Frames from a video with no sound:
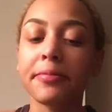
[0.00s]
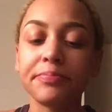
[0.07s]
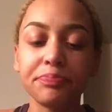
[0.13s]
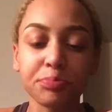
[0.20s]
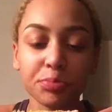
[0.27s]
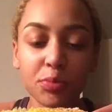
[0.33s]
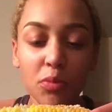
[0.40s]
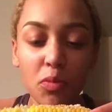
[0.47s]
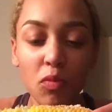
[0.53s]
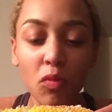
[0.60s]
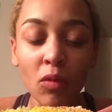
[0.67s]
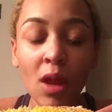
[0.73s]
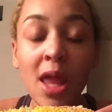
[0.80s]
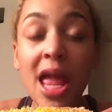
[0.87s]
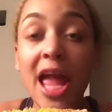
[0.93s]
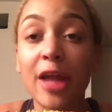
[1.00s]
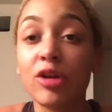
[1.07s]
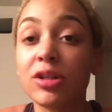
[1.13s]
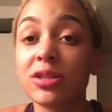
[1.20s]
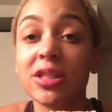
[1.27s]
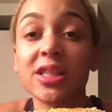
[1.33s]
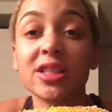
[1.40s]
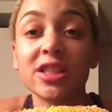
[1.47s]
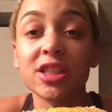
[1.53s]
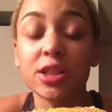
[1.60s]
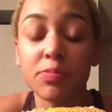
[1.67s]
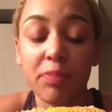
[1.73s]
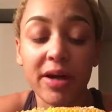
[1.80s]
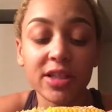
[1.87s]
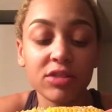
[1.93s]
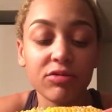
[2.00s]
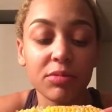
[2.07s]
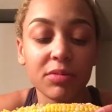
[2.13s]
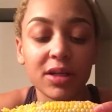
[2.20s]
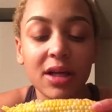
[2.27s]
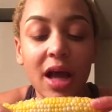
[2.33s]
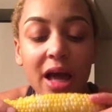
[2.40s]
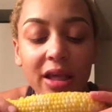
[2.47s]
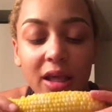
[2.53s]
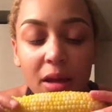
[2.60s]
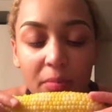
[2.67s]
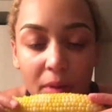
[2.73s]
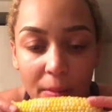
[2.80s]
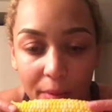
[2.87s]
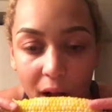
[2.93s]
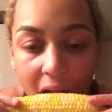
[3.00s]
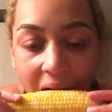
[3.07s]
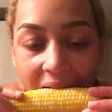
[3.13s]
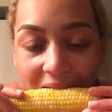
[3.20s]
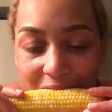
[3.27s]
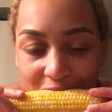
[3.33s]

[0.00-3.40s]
And you can taste the spice from the cayenne pepper.